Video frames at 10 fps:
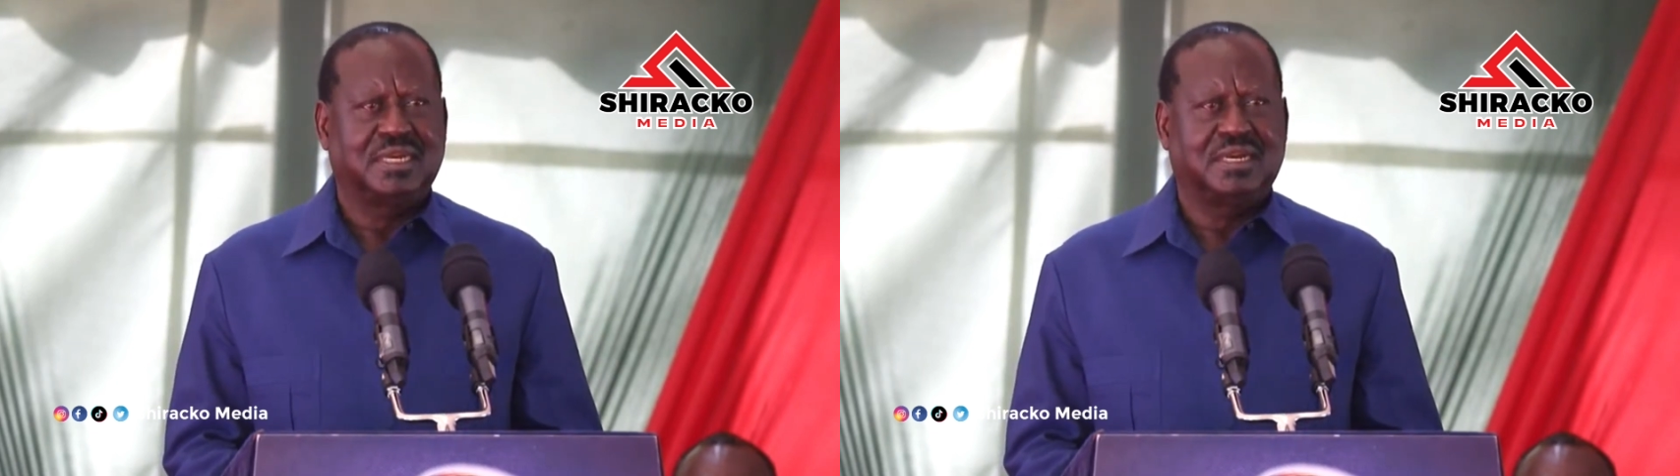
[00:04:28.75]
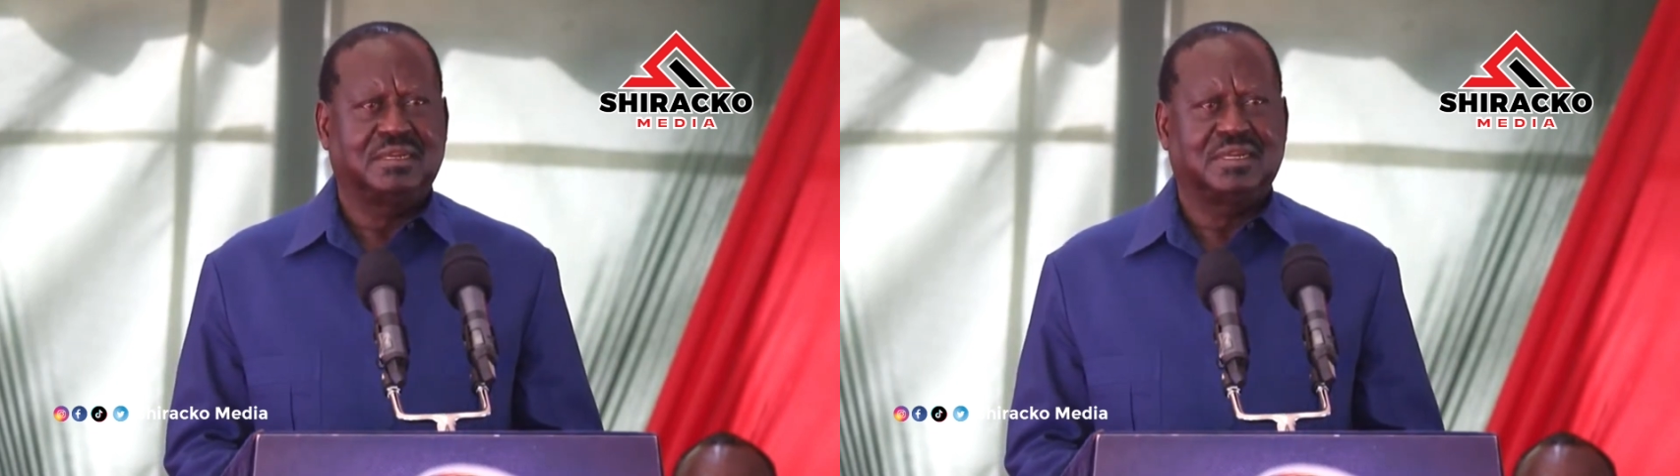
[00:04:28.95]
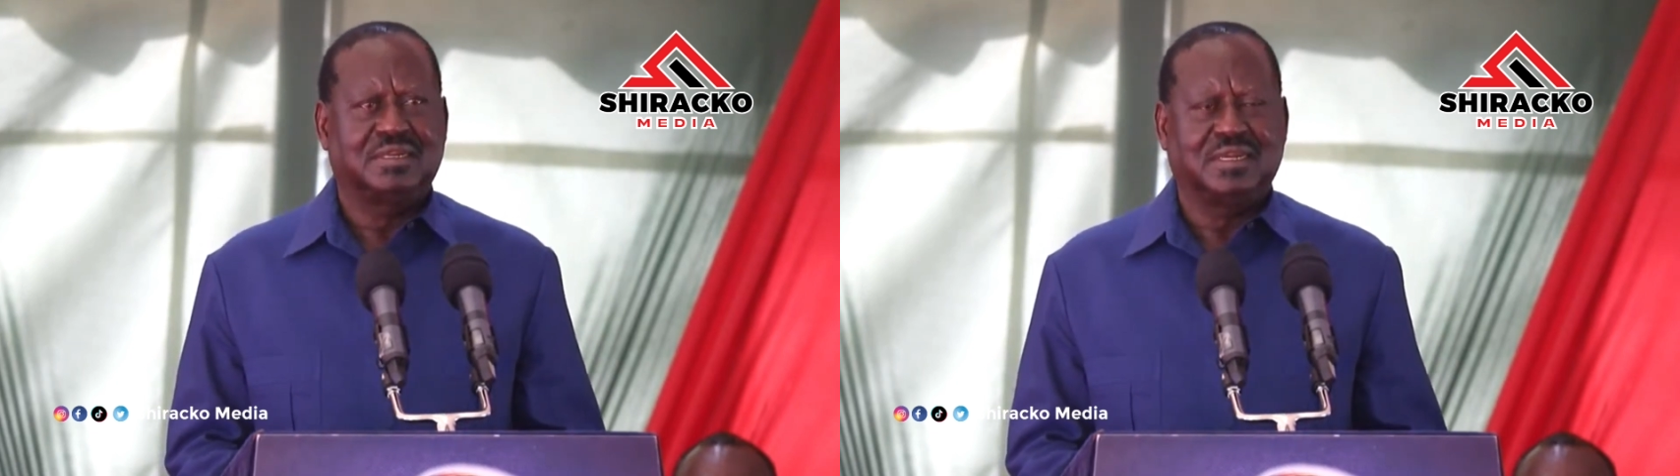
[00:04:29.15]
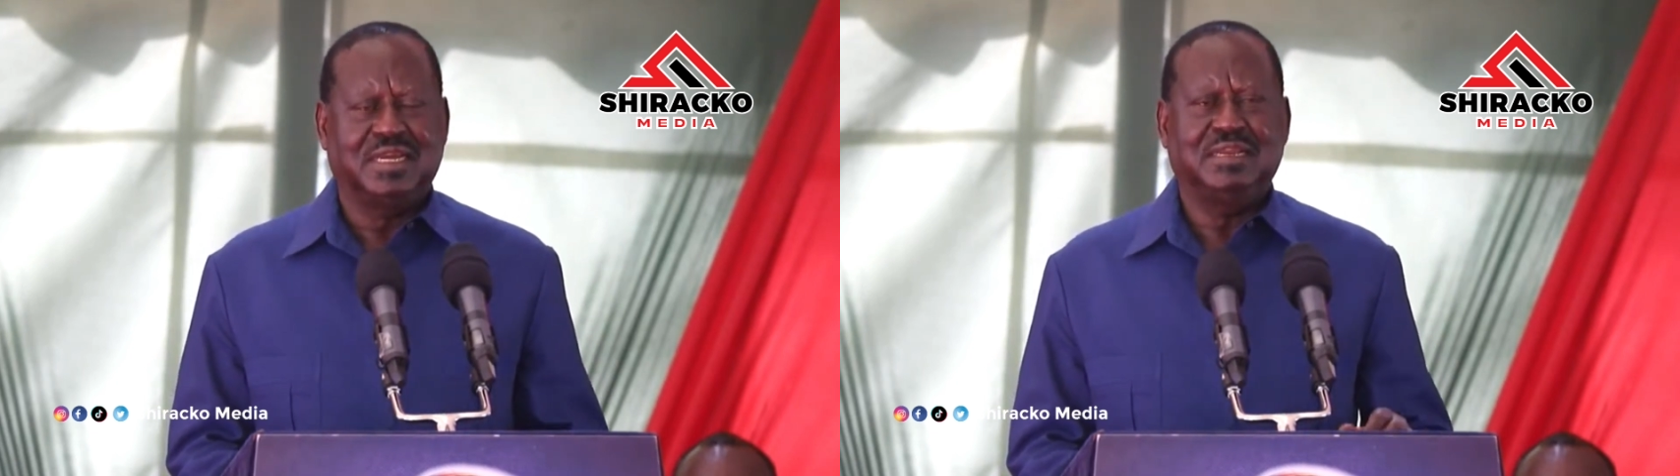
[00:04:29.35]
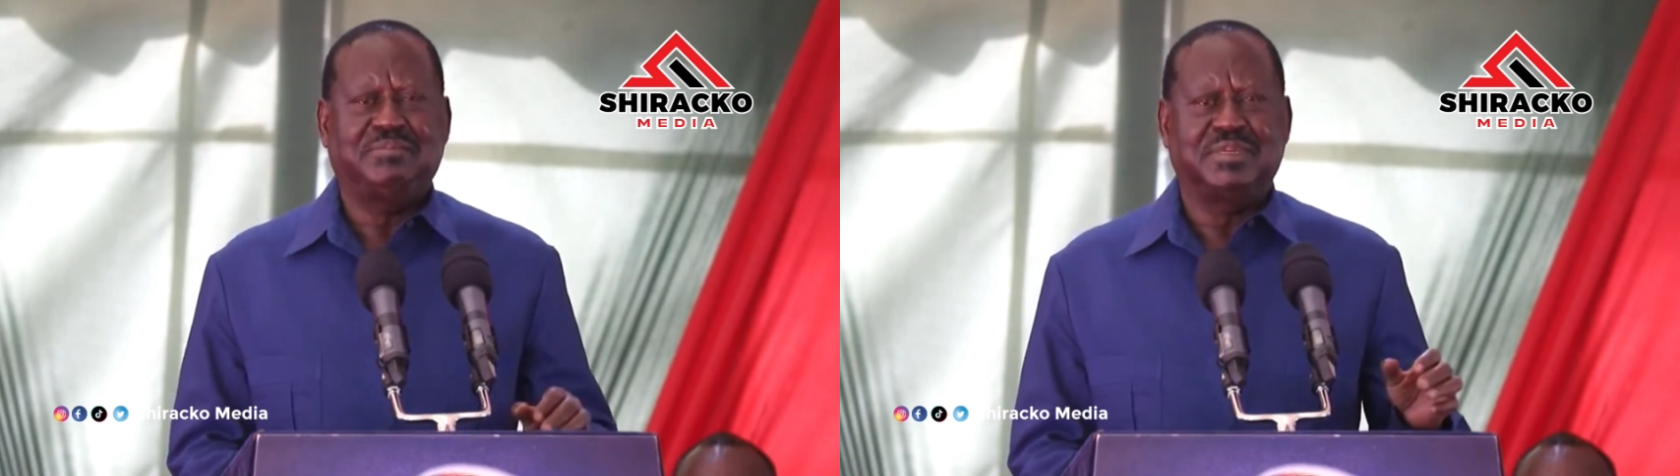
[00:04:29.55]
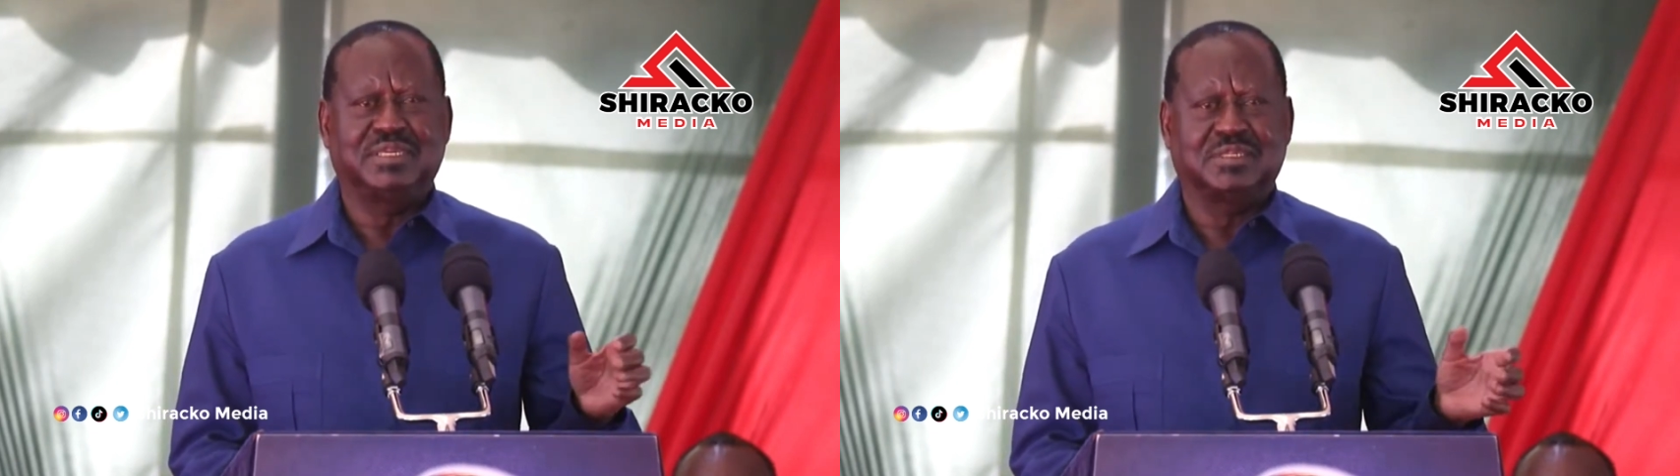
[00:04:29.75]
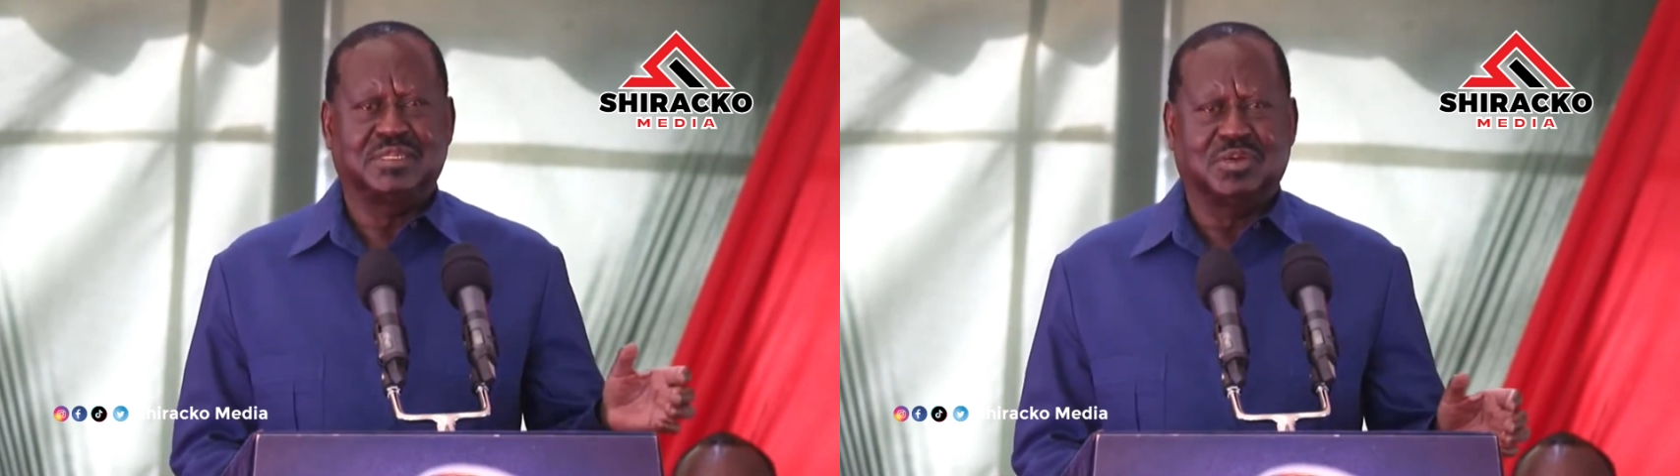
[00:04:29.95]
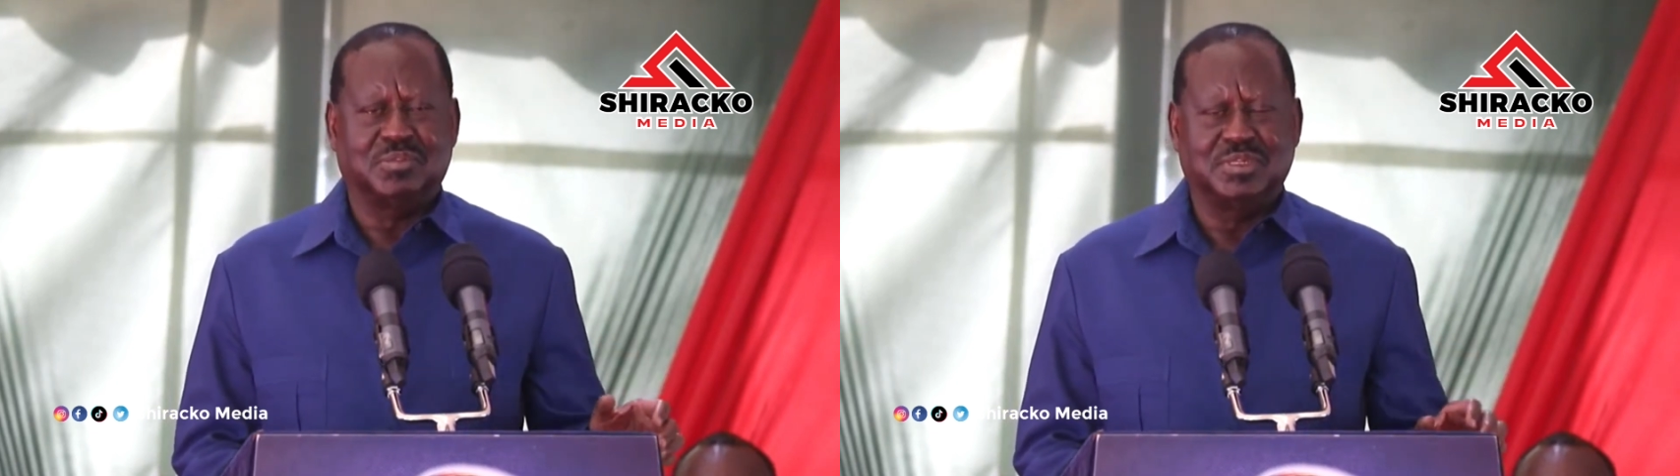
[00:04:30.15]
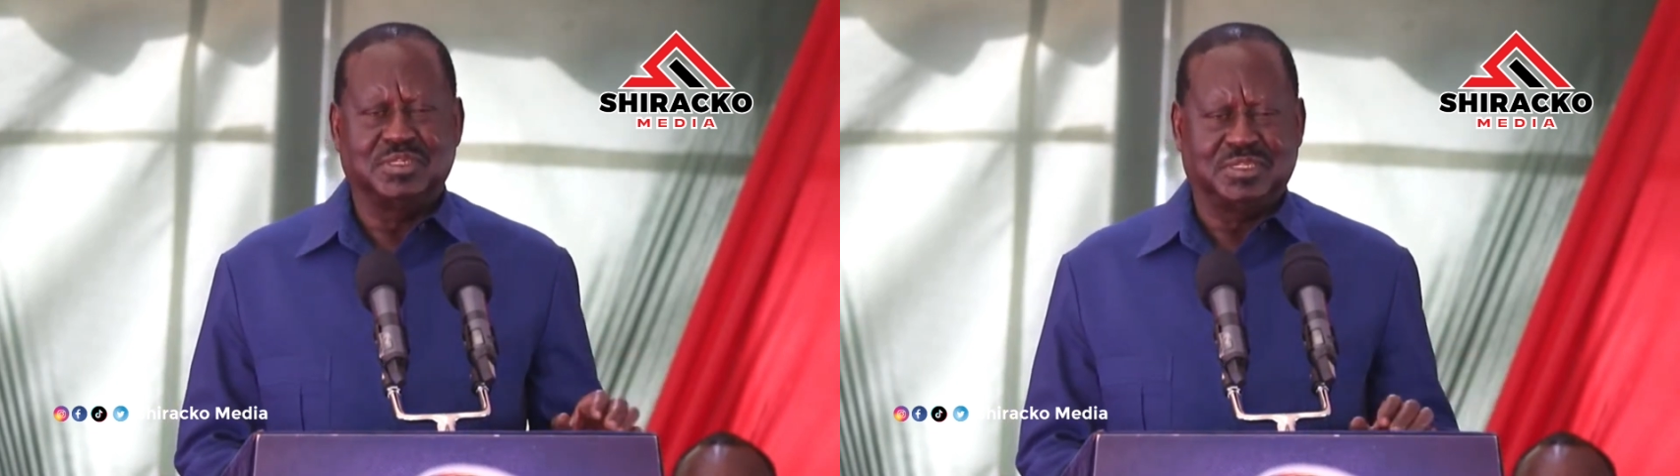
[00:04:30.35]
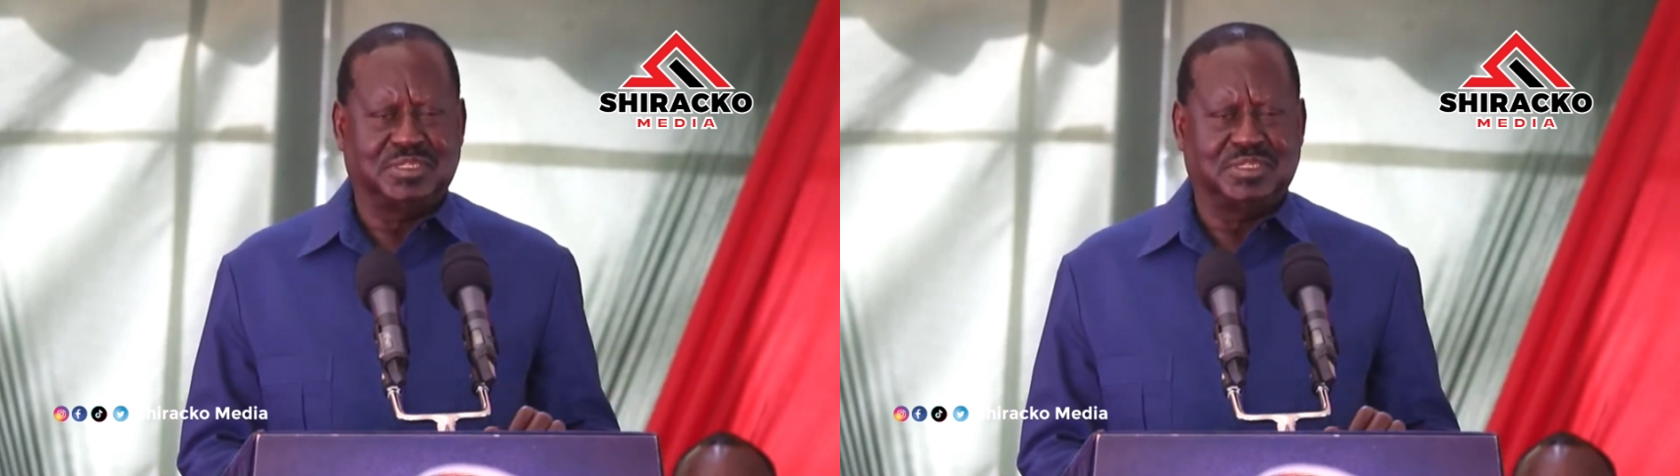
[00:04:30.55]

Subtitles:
and helping the community